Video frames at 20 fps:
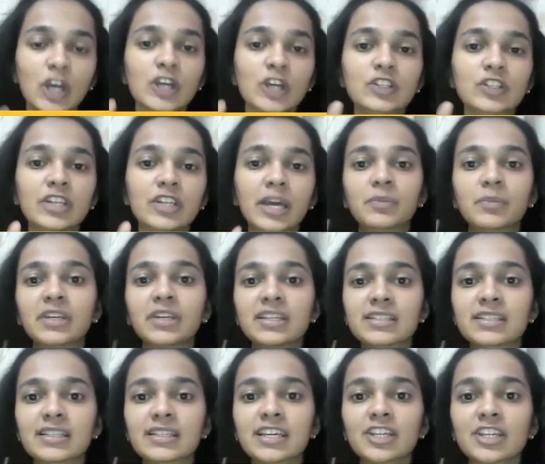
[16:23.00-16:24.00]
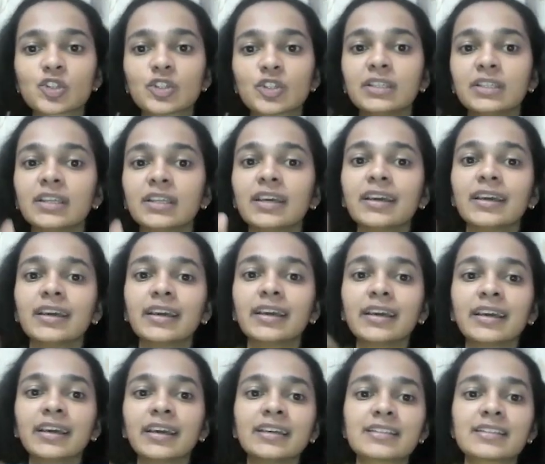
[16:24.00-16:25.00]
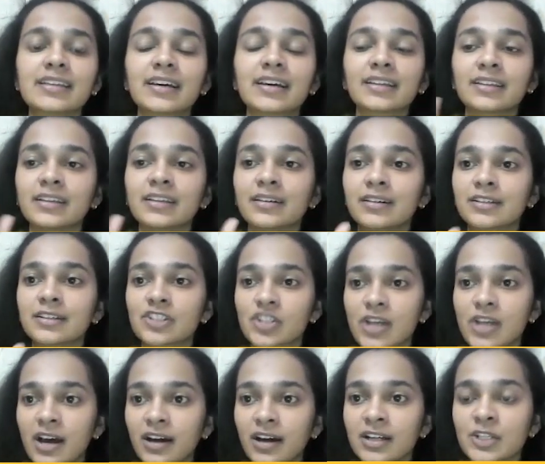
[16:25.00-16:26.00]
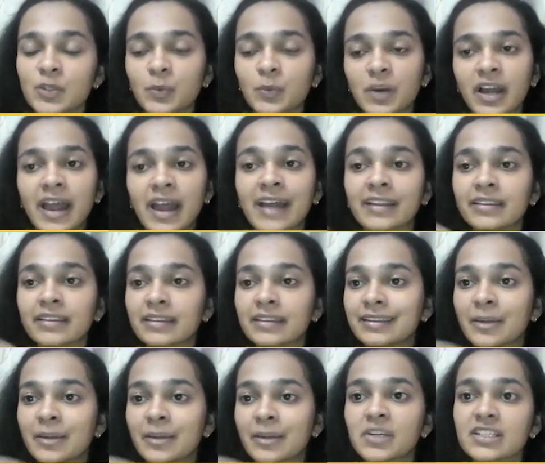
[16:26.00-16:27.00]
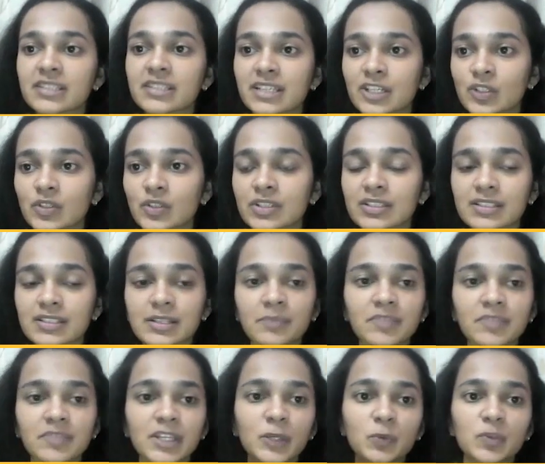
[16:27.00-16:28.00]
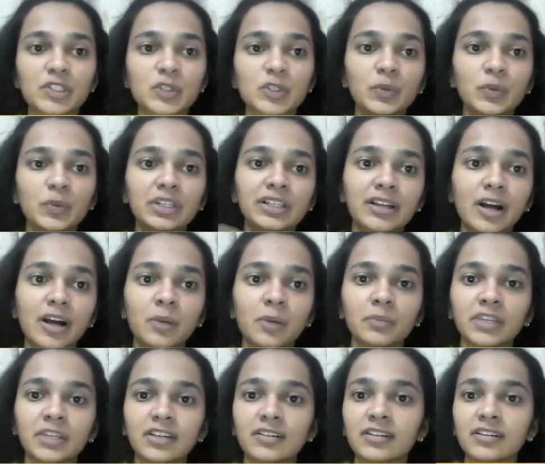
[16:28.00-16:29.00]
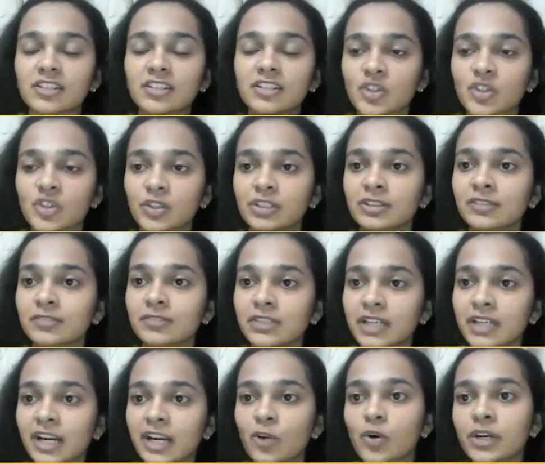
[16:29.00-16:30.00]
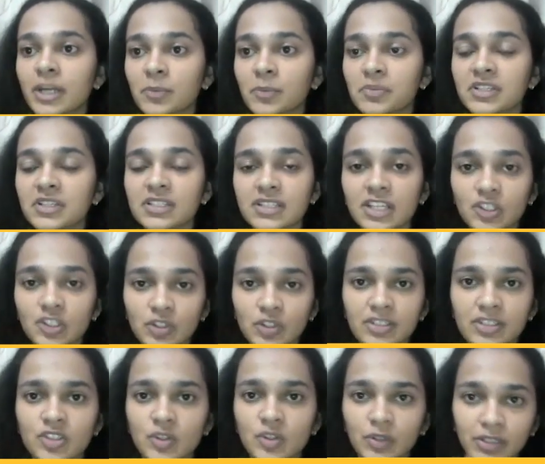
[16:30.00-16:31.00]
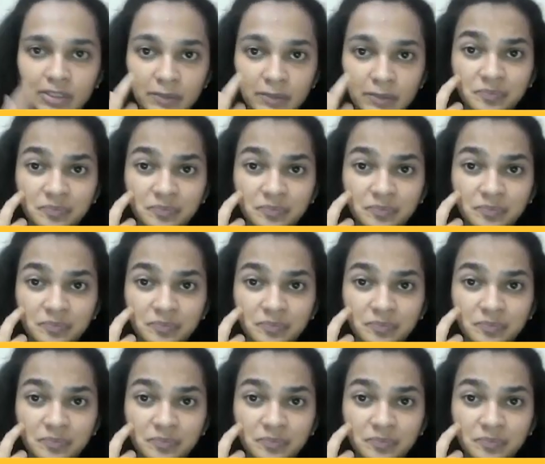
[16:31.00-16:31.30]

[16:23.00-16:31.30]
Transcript: So depreciation is the charge, and depreciation is something which will come here in the journal. Will record depreciation in journal.